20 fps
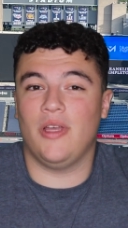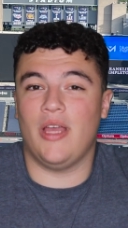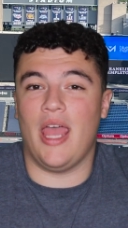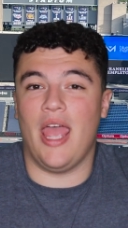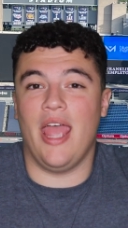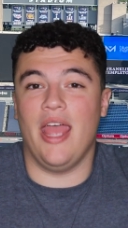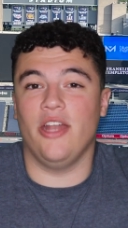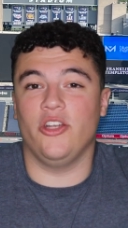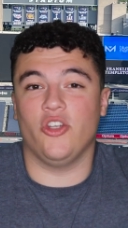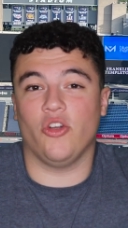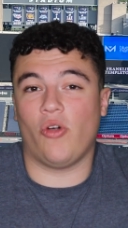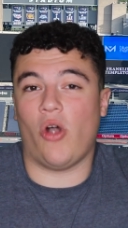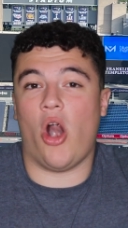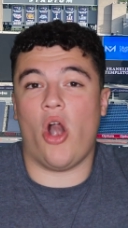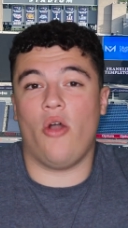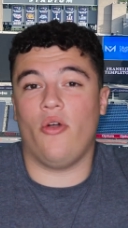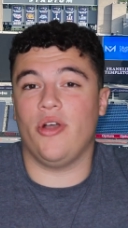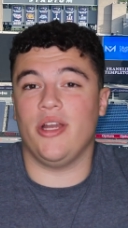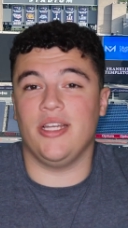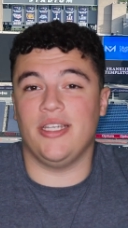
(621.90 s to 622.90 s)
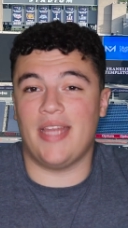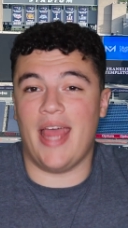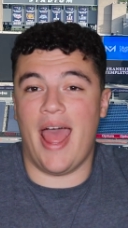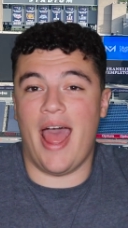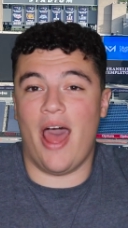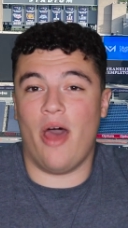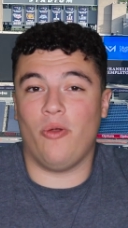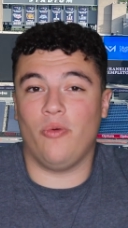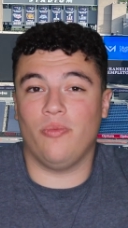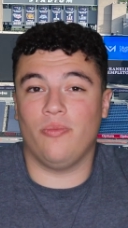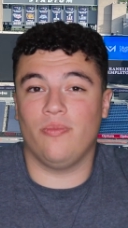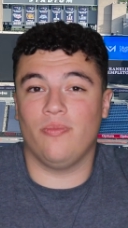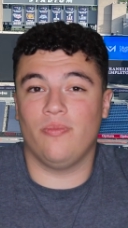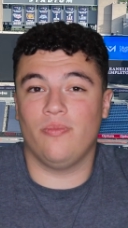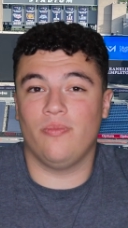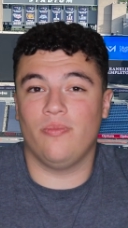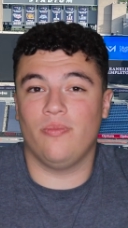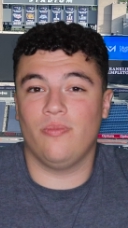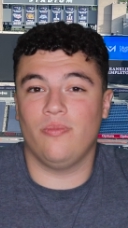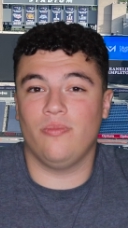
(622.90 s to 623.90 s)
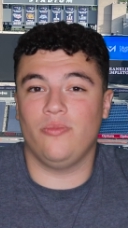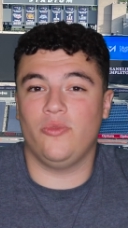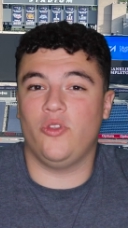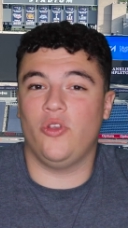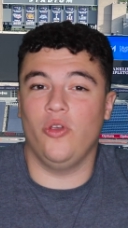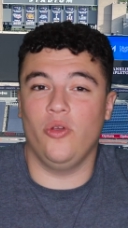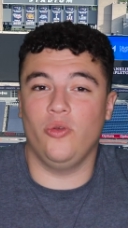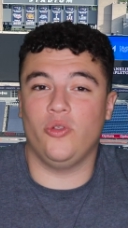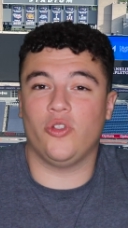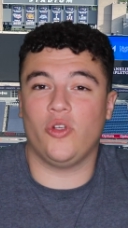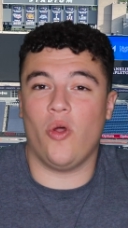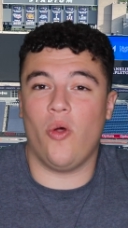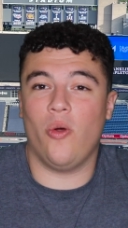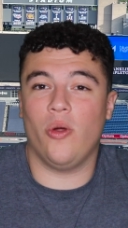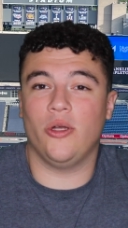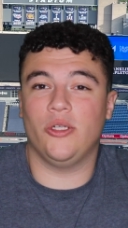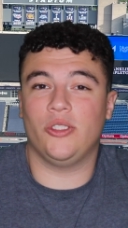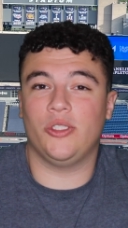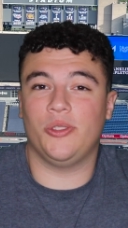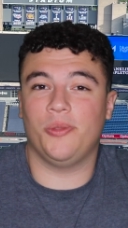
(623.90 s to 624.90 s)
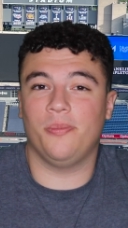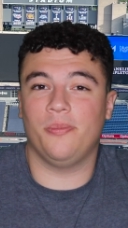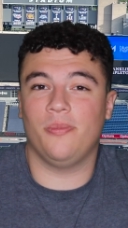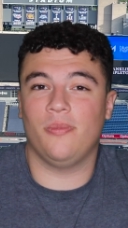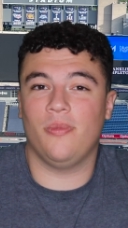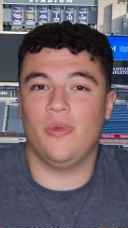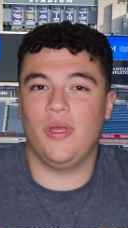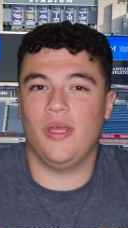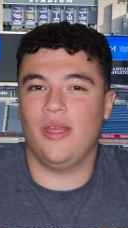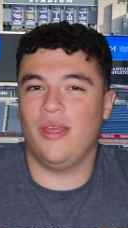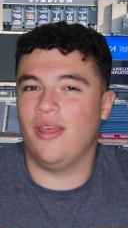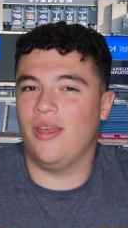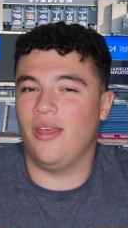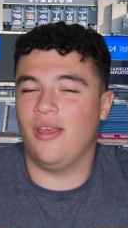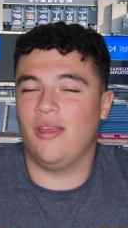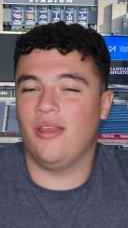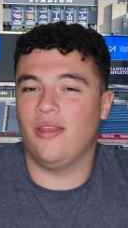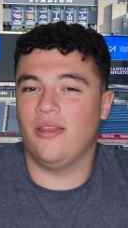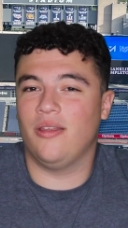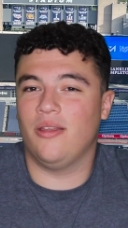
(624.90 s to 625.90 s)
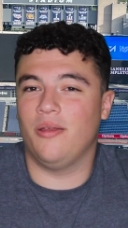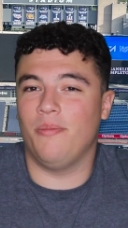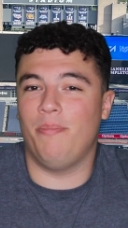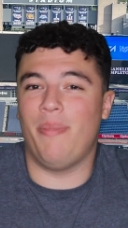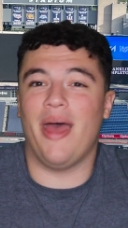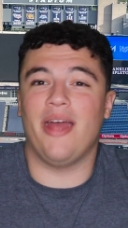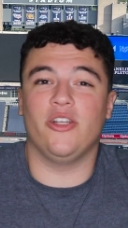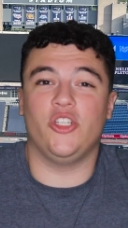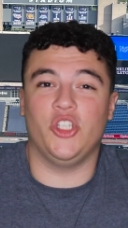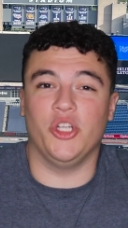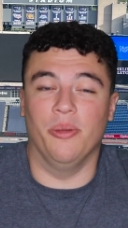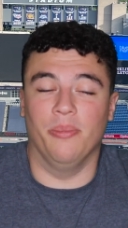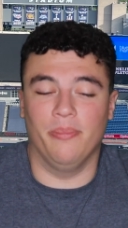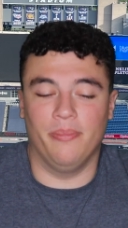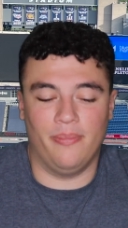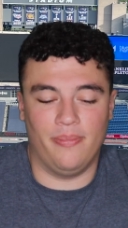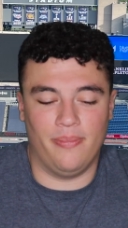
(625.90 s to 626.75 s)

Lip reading: and you're already down 2 scores, bench him.